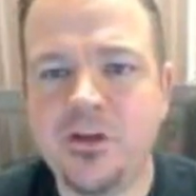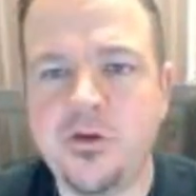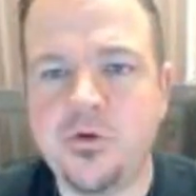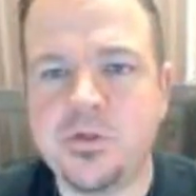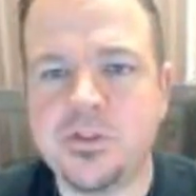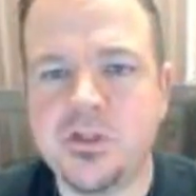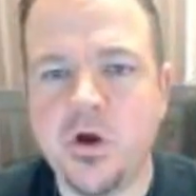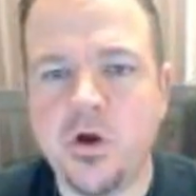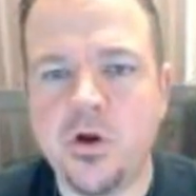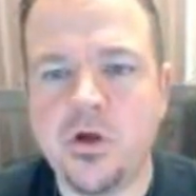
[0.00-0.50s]
do
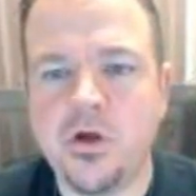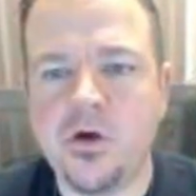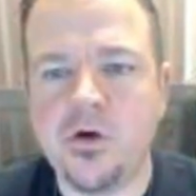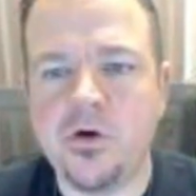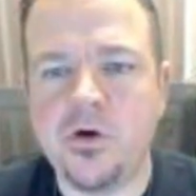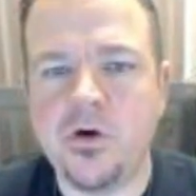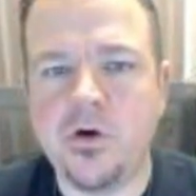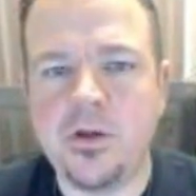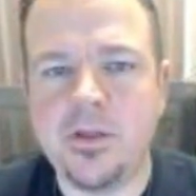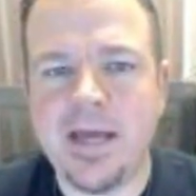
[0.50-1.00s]
is go to
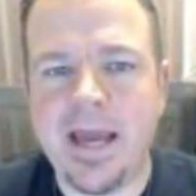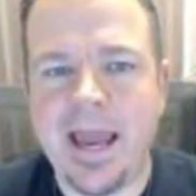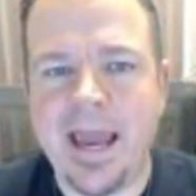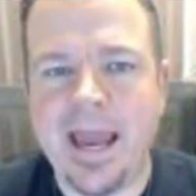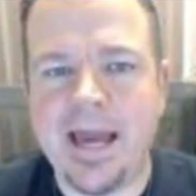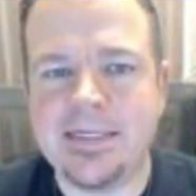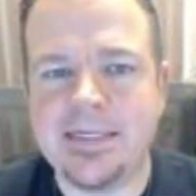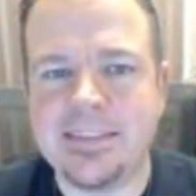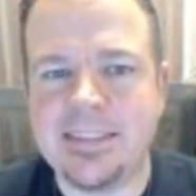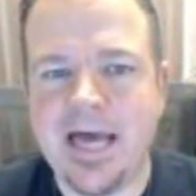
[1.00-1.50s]
Google
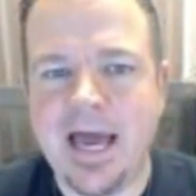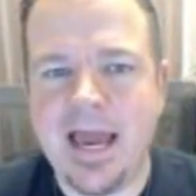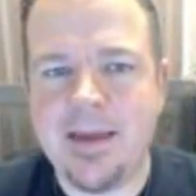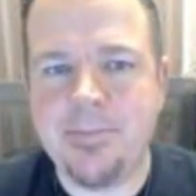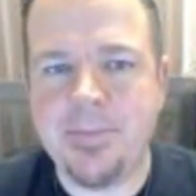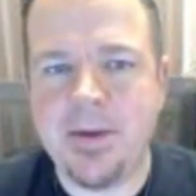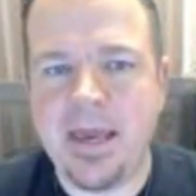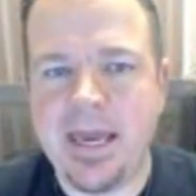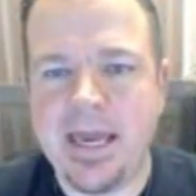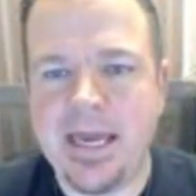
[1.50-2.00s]
and
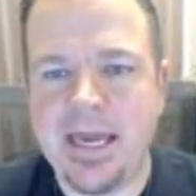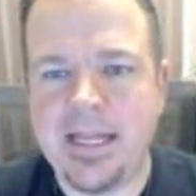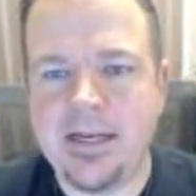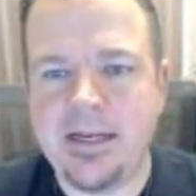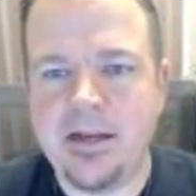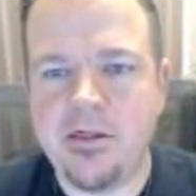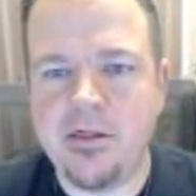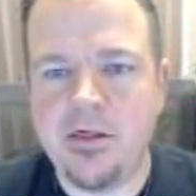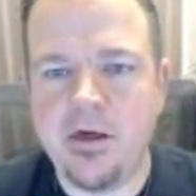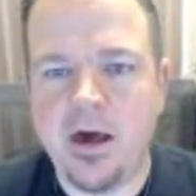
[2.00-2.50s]
type
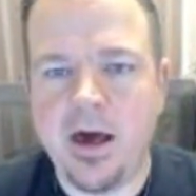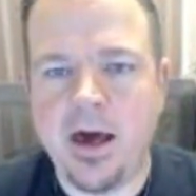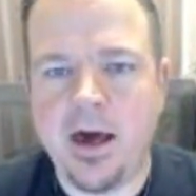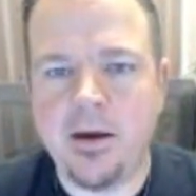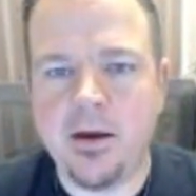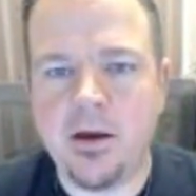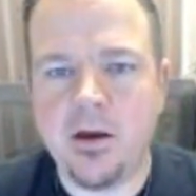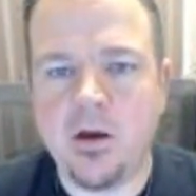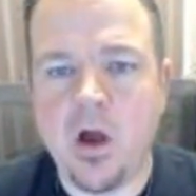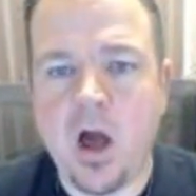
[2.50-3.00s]
in
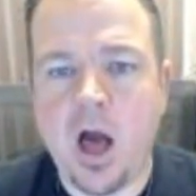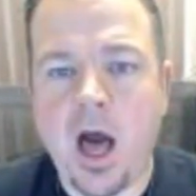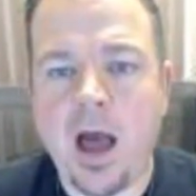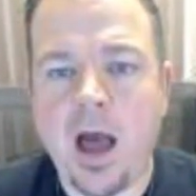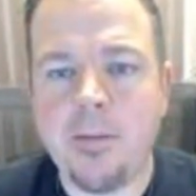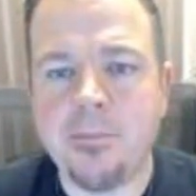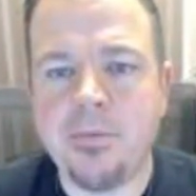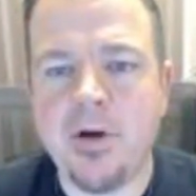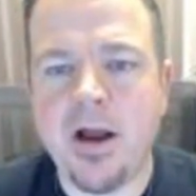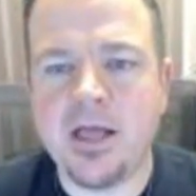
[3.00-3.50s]
uh,
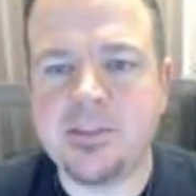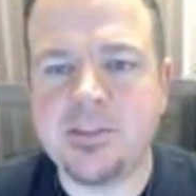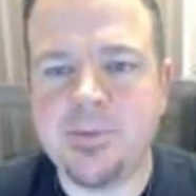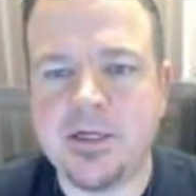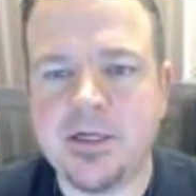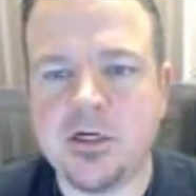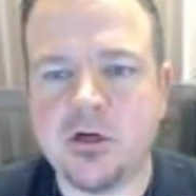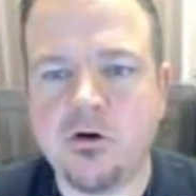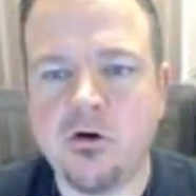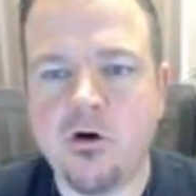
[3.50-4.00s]
Hot
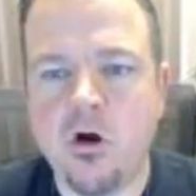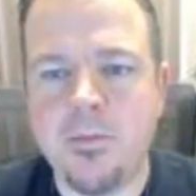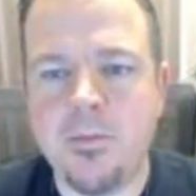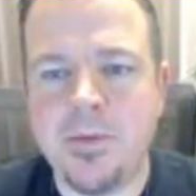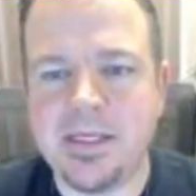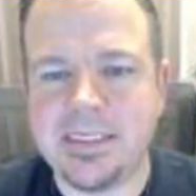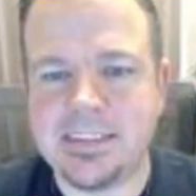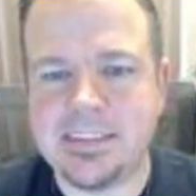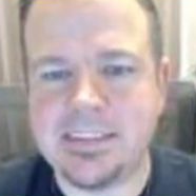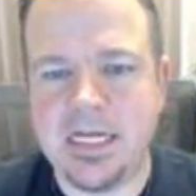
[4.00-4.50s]
Prospector Chrome
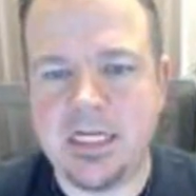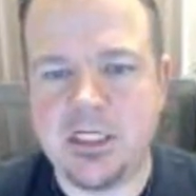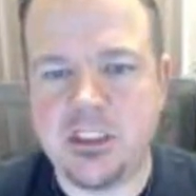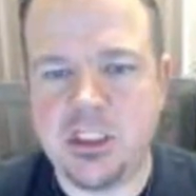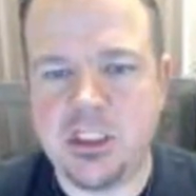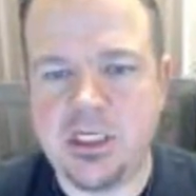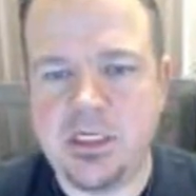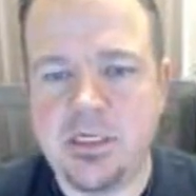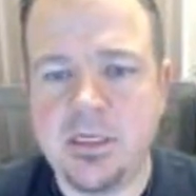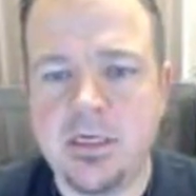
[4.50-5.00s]

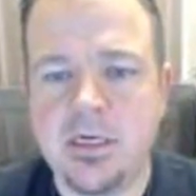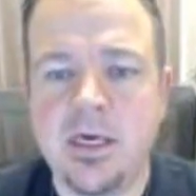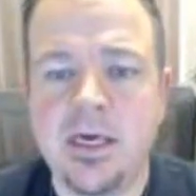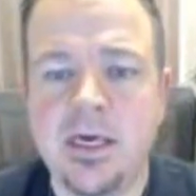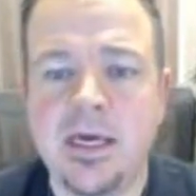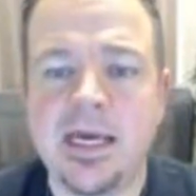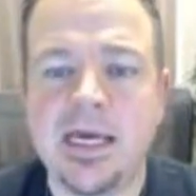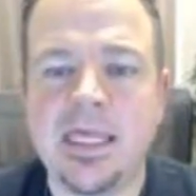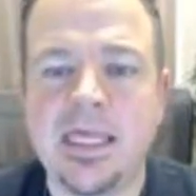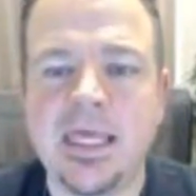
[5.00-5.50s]
extension,
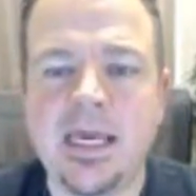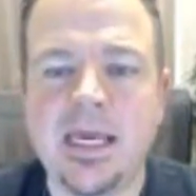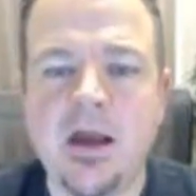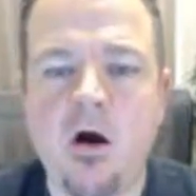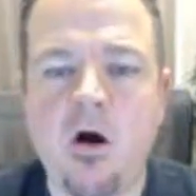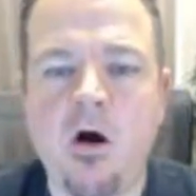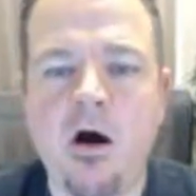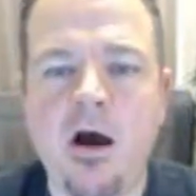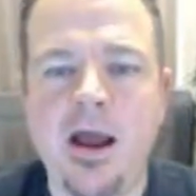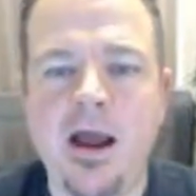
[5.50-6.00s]
click
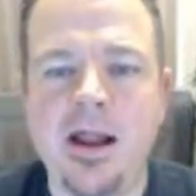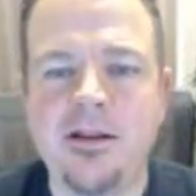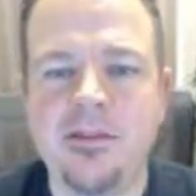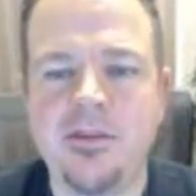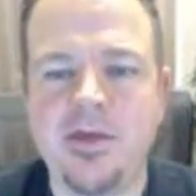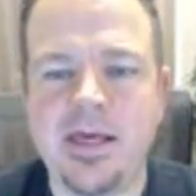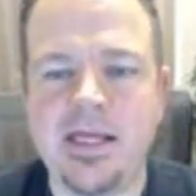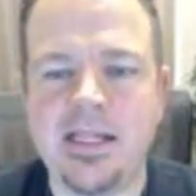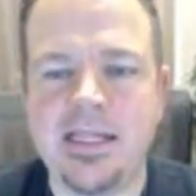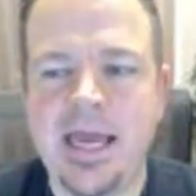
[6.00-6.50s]
on
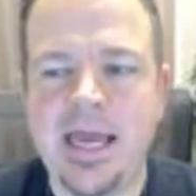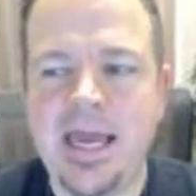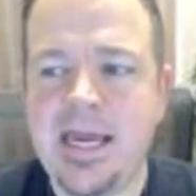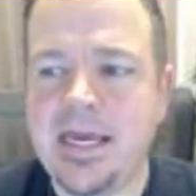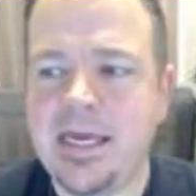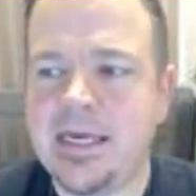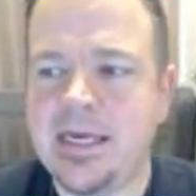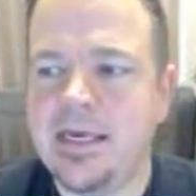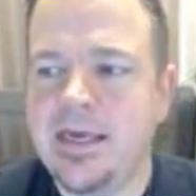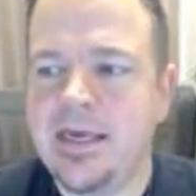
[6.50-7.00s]
the
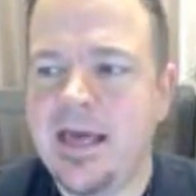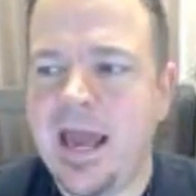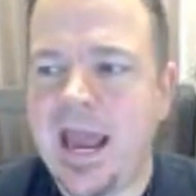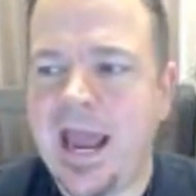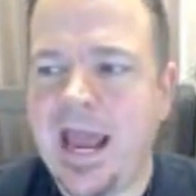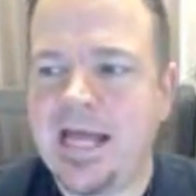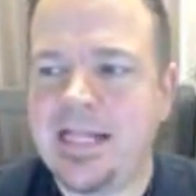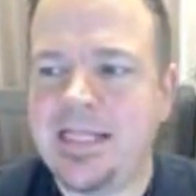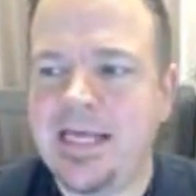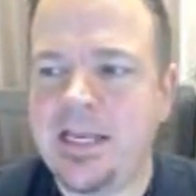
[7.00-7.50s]
link,
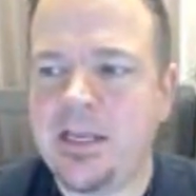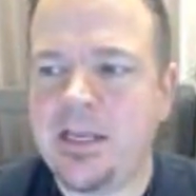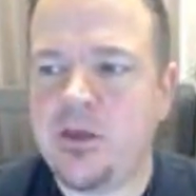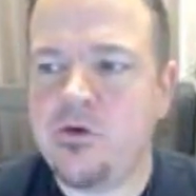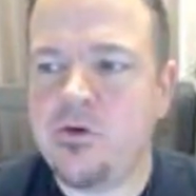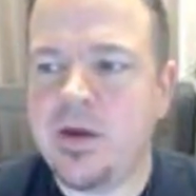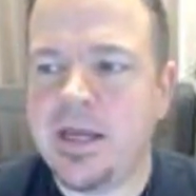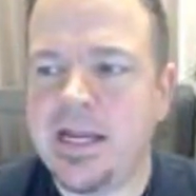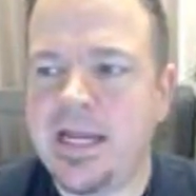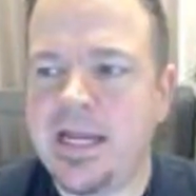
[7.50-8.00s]
and then
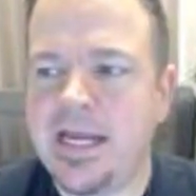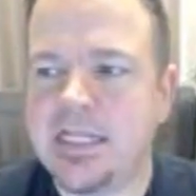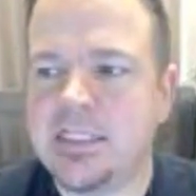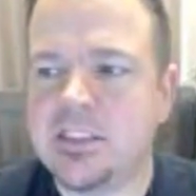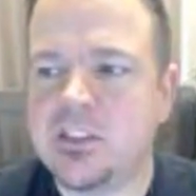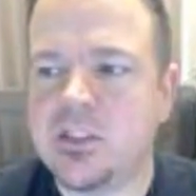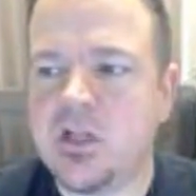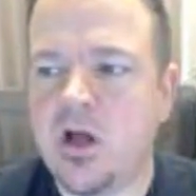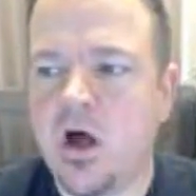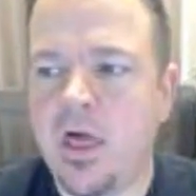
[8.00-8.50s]
you can
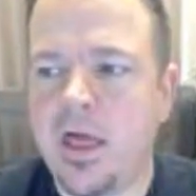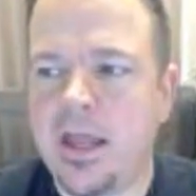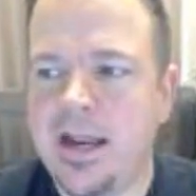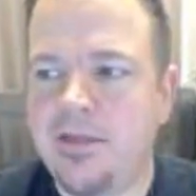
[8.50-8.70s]
install it.